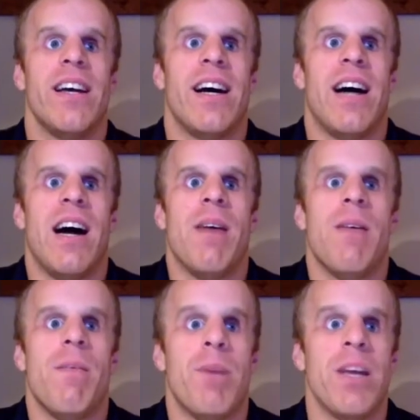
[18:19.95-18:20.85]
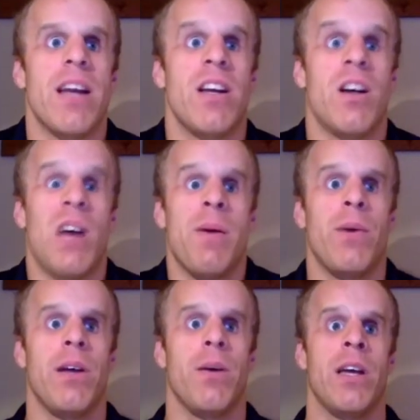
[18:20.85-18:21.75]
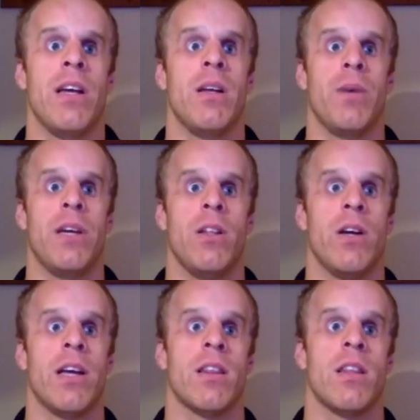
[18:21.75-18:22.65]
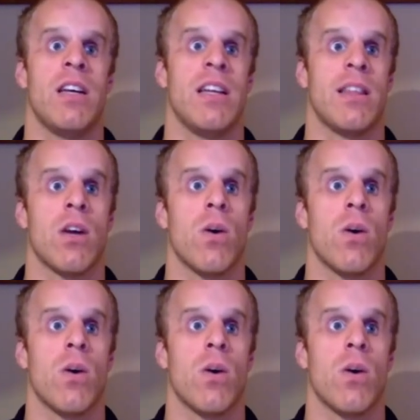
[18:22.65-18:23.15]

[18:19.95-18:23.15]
We look at the